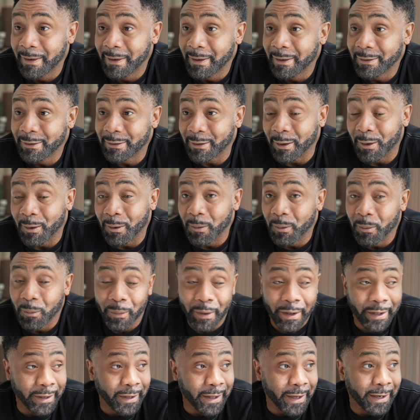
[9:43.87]
So
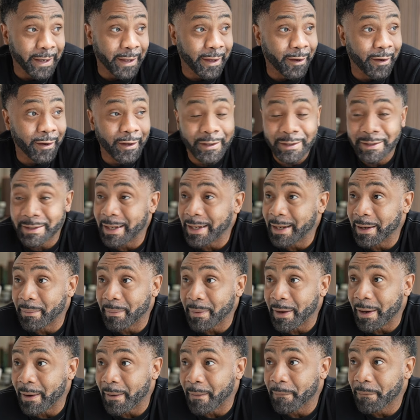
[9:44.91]
when Eddie Hearn's saying
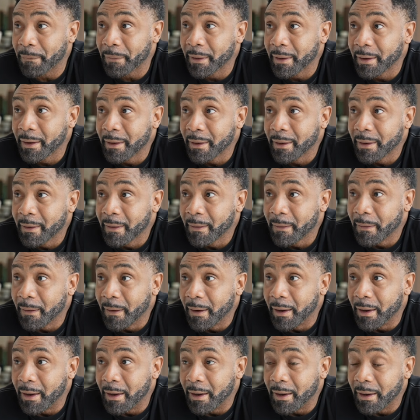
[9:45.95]
about
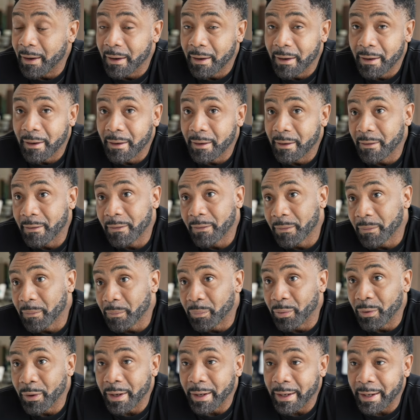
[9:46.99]
uh,
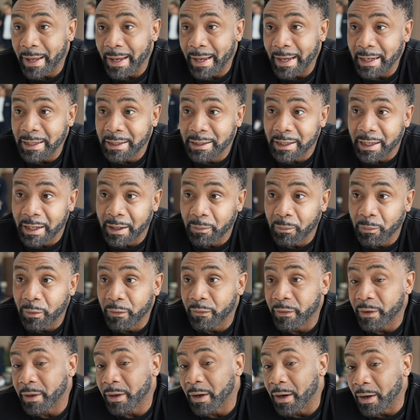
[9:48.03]
putting AJ in
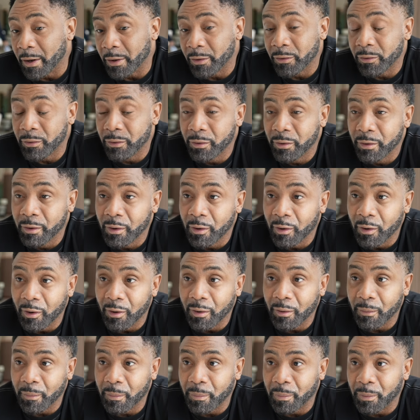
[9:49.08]
with Ngannou
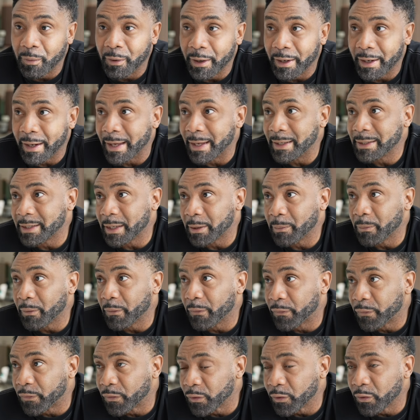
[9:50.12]
or putting AJ in
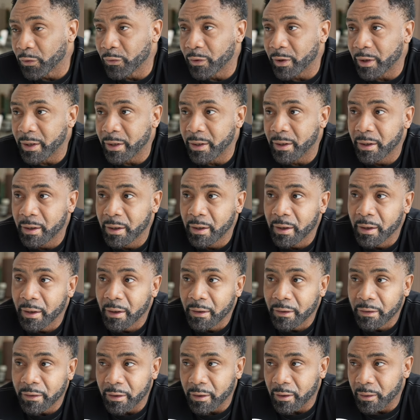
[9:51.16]
with Fury,
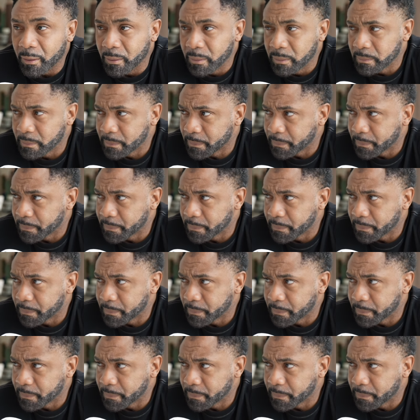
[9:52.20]
you know,